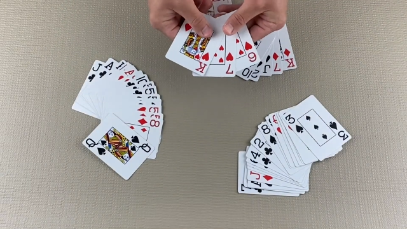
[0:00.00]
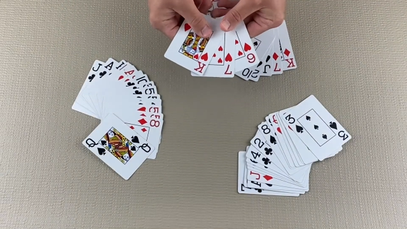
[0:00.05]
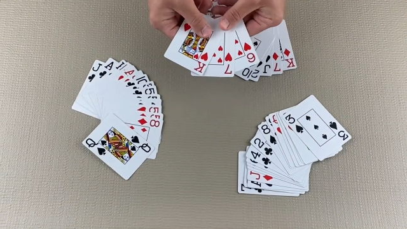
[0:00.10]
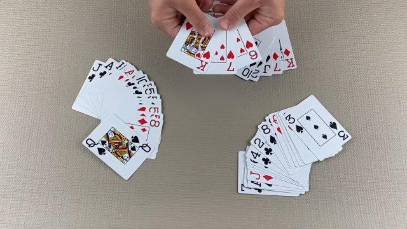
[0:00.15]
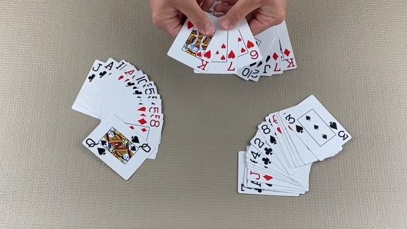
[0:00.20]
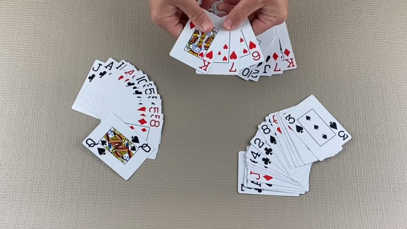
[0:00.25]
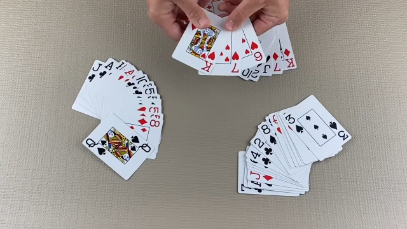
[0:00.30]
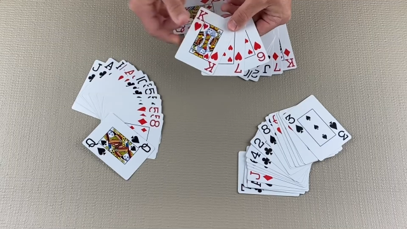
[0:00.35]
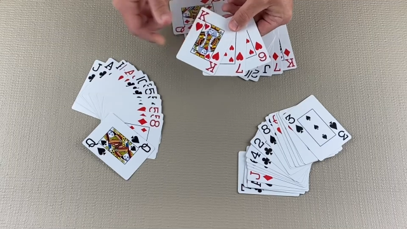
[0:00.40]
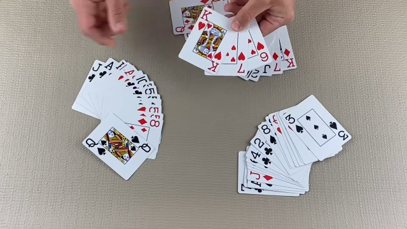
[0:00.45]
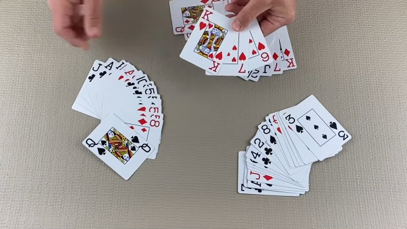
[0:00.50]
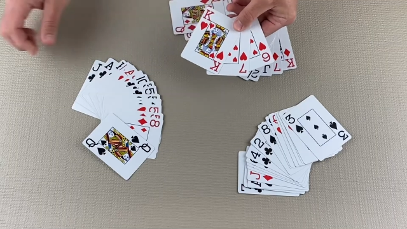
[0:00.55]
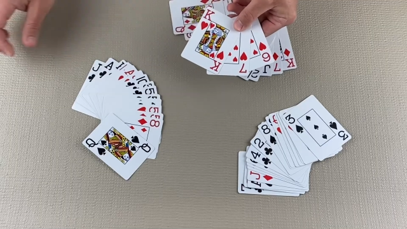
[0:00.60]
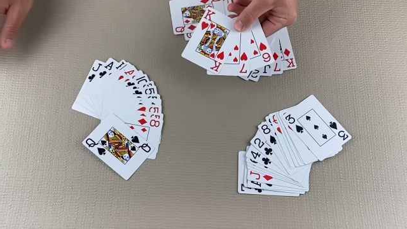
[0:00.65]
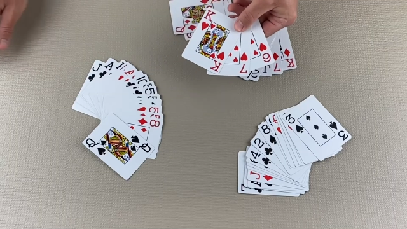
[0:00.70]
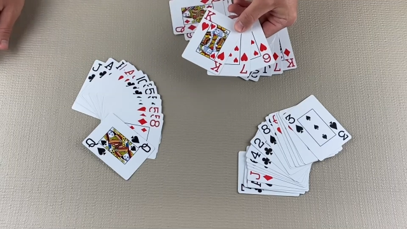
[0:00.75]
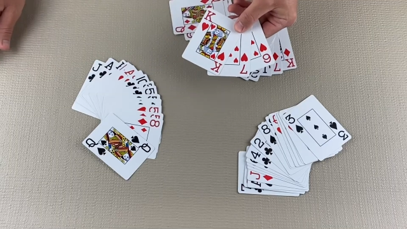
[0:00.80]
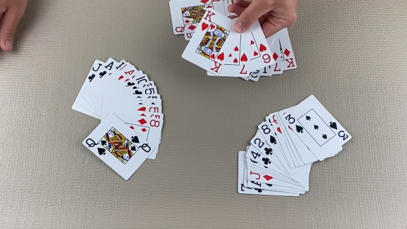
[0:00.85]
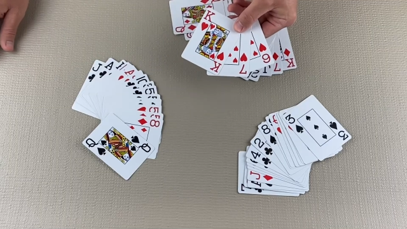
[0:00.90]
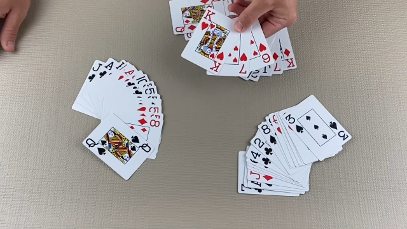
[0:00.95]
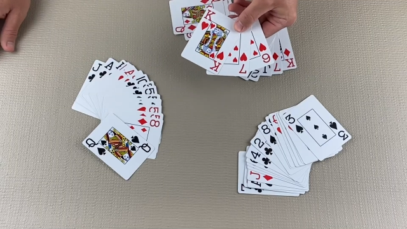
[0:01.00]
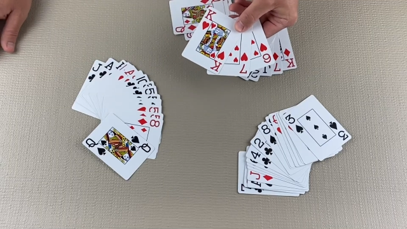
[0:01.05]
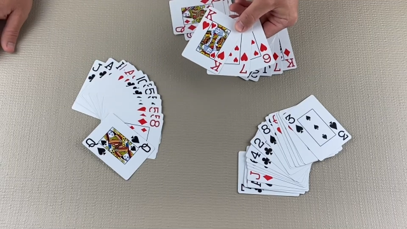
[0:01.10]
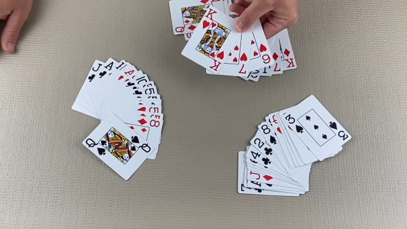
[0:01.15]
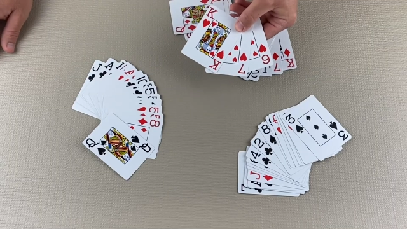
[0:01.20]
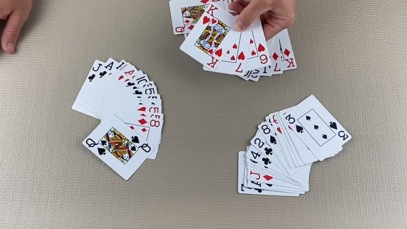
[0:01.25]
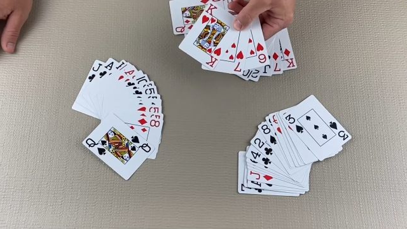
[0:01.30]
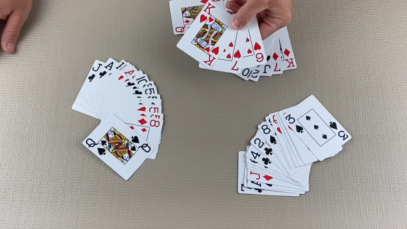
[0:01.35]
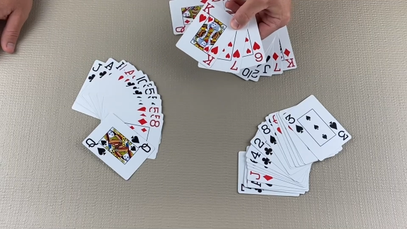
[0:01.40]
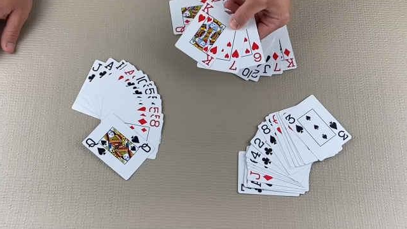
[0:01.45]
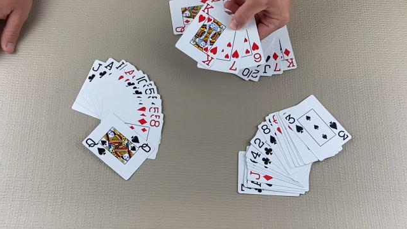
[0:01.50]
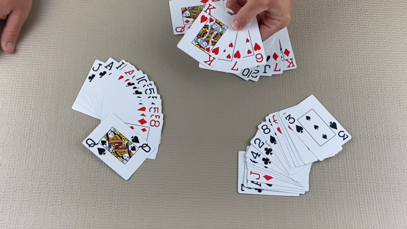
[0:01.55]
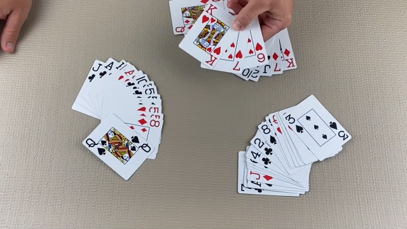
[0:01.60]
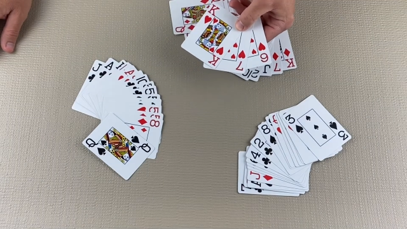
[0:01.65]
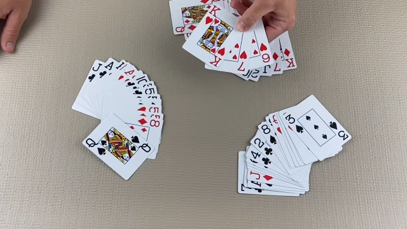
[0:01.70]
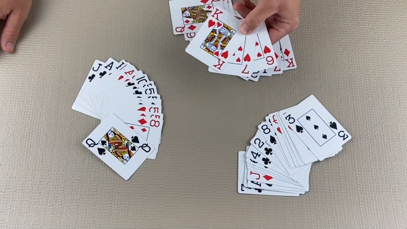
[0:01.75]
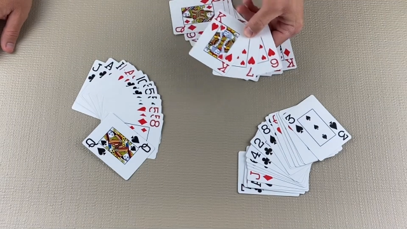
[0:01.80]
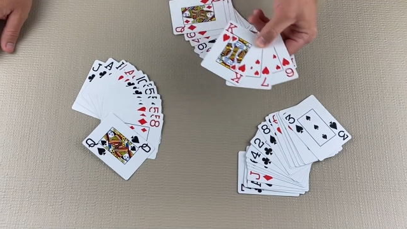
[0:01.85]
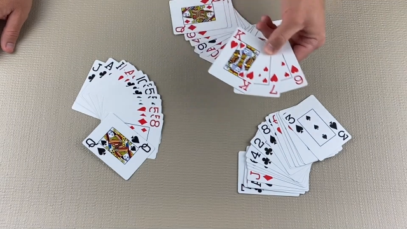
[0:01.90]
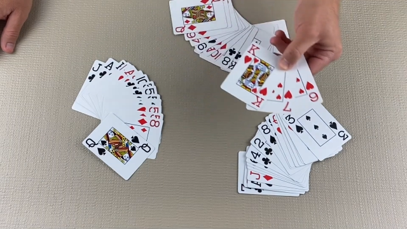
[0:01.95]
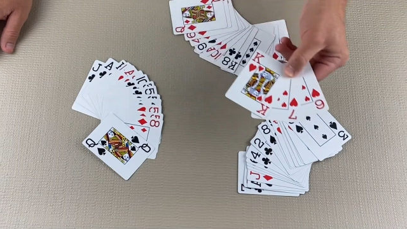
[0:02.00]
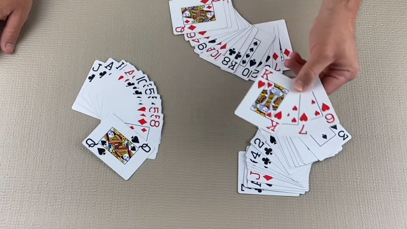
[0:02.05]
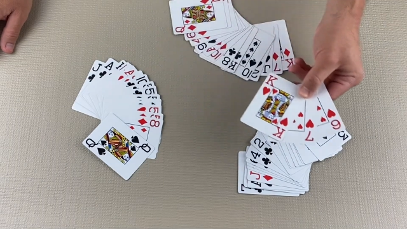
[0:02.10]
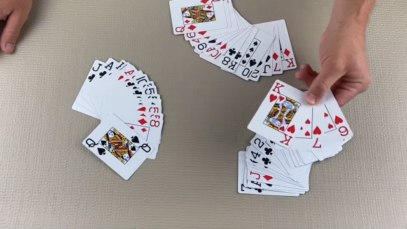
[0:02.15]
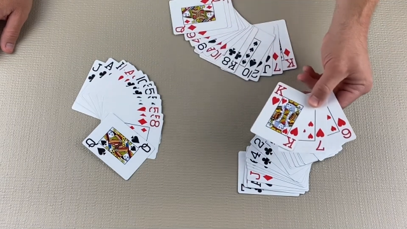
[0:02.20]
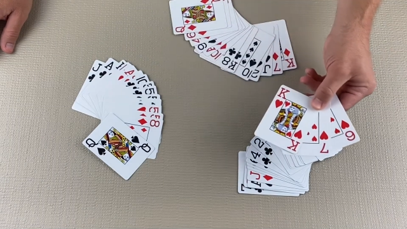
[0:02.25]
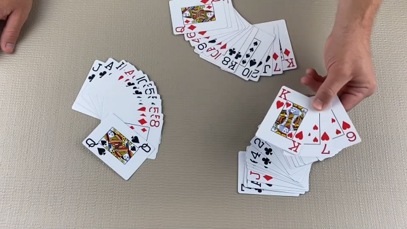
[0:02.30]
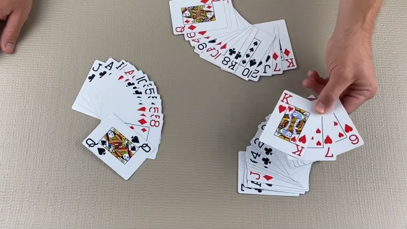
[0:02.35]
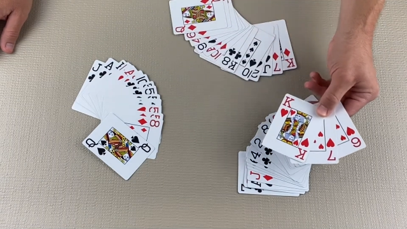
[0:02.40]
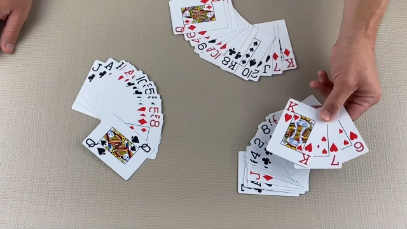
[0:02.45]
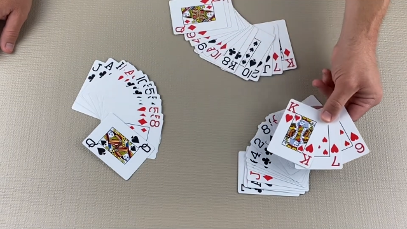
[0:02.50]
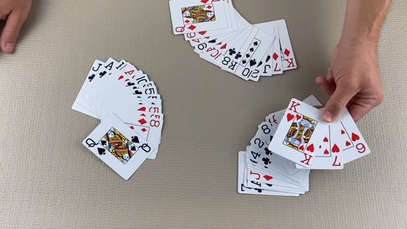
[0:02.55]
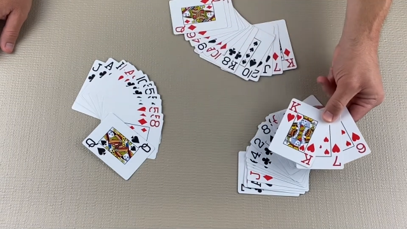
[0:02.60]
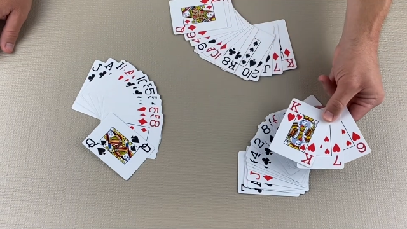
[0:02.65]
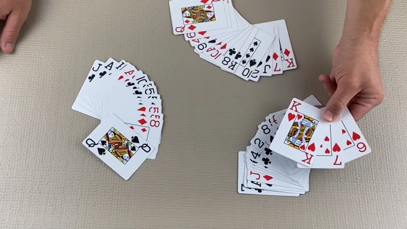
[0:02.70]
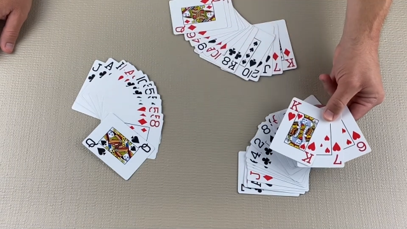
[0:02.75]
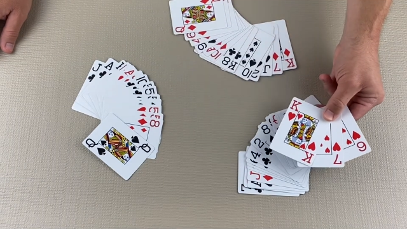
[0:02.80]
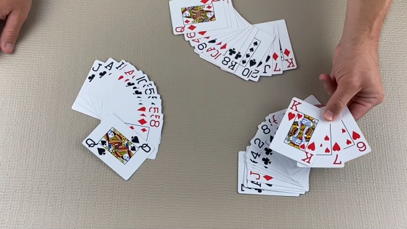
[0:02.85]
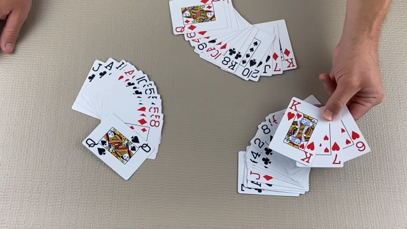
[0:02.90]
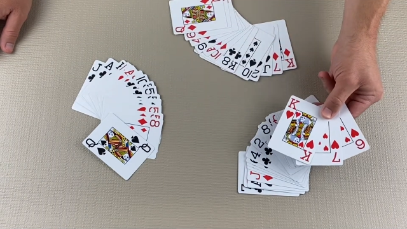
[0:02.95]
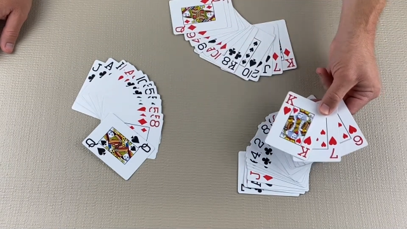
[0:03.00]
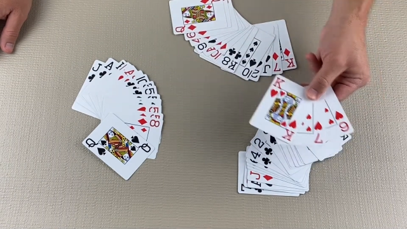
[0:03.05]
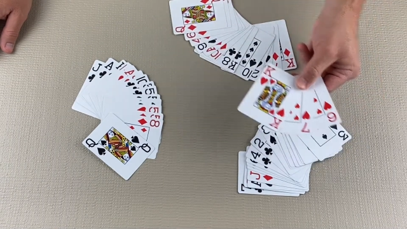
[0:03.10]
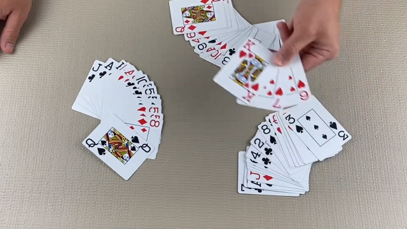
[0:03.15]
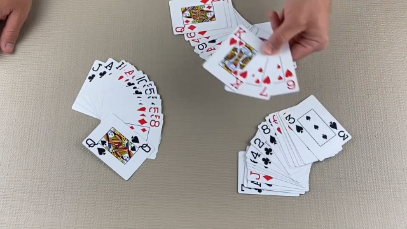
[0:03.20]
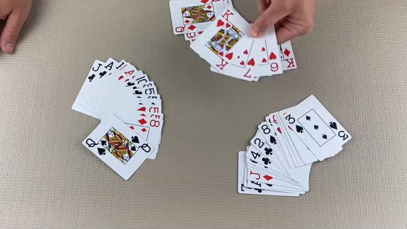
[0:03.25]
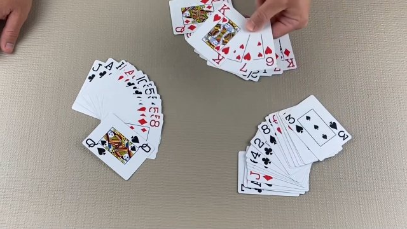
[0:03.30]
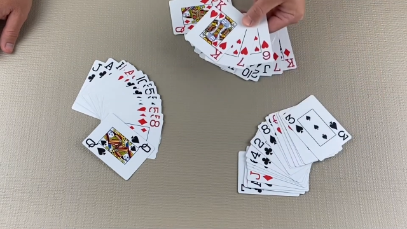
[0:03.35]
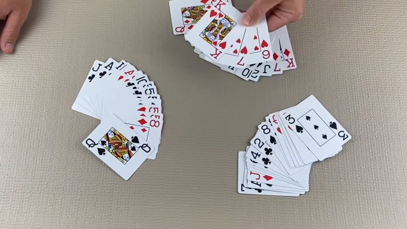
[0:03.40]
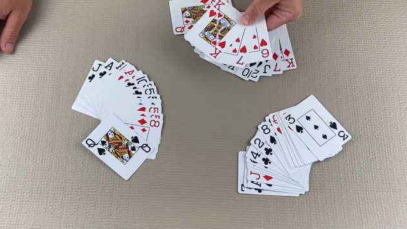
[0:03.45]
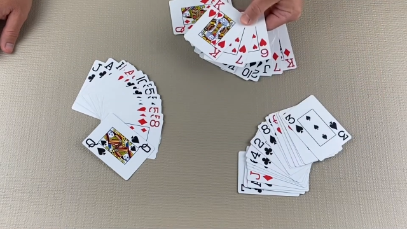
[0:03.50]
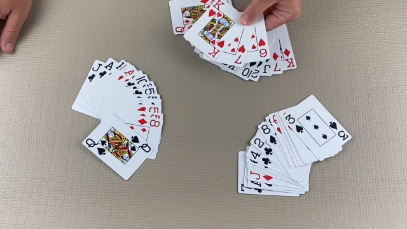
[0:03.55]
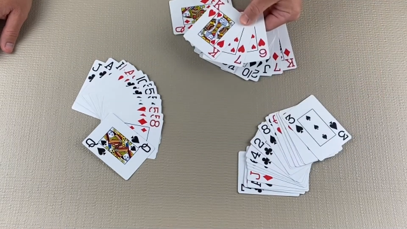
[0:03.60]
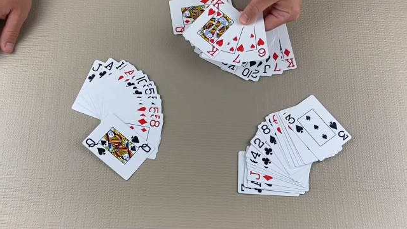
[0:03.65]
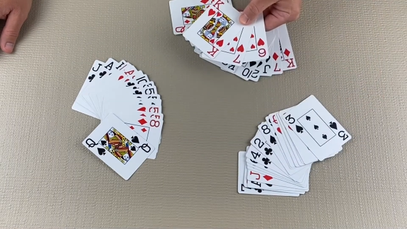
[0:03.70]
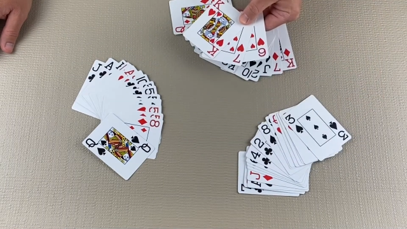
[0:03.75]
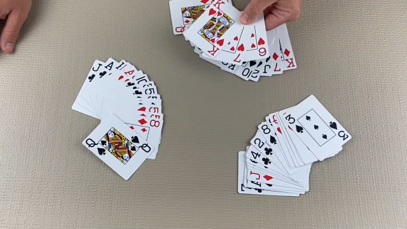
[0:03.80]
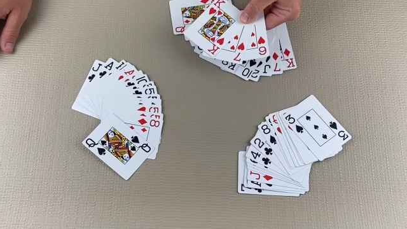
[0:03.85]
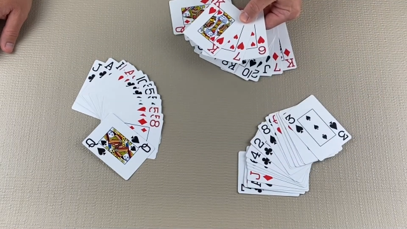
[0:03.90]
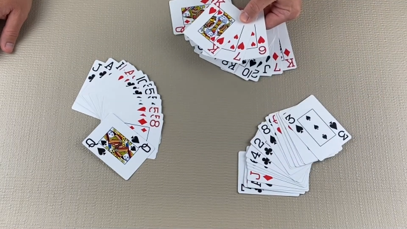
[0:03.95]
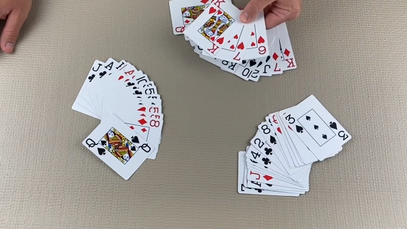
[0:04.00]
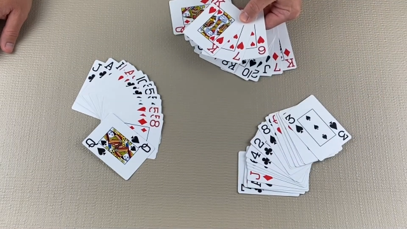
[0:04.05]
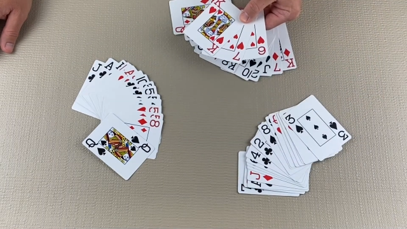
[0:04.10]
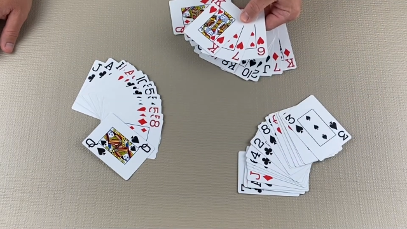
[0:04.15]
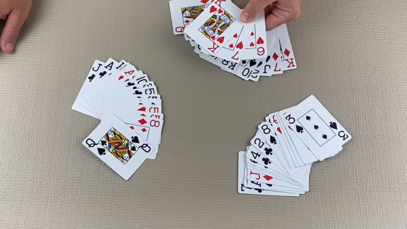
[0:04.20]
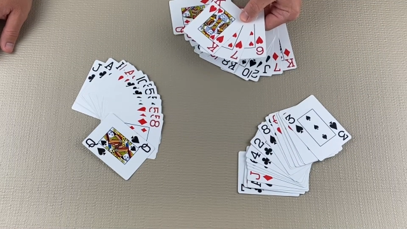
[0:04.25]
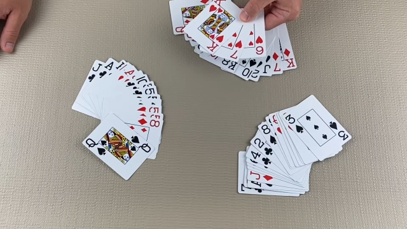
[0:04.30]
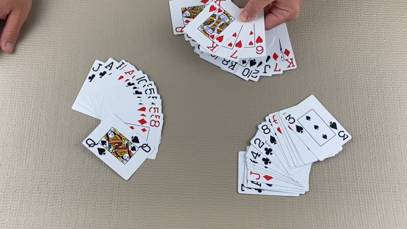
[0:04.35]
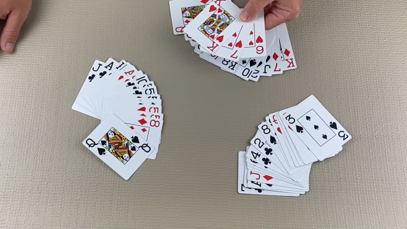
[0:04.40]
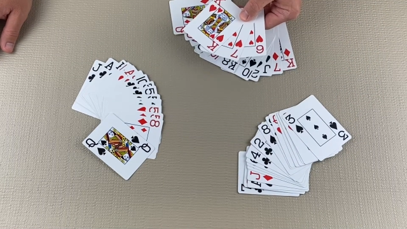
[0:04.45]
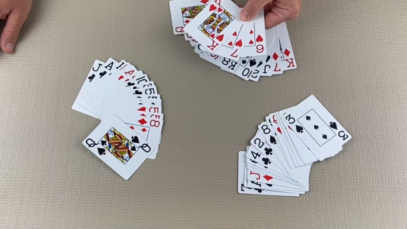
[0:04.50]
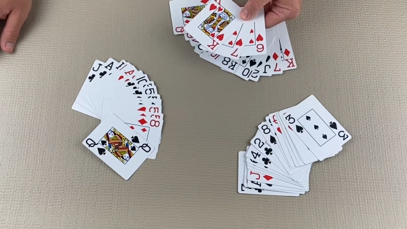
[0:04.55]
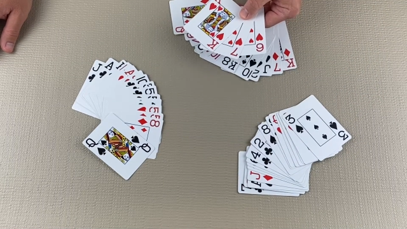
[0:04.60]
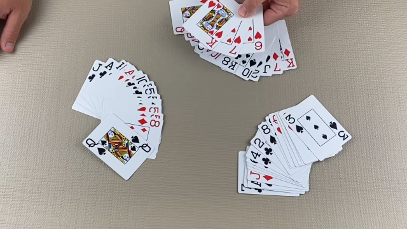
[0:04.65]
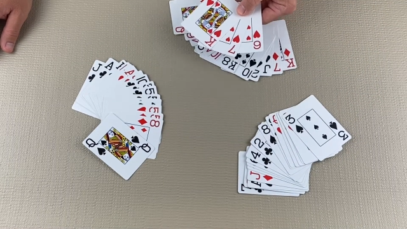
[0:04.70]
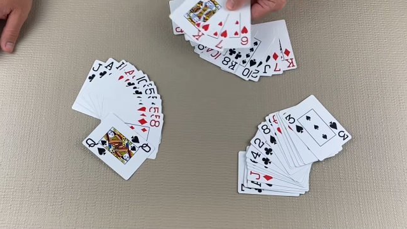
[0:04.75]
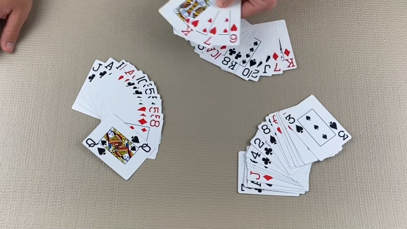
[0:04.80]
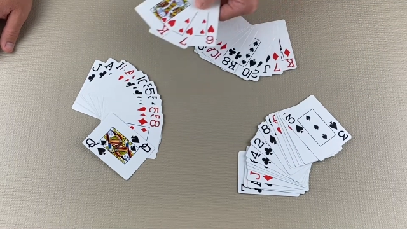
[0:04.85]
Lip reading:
(no speaker visible)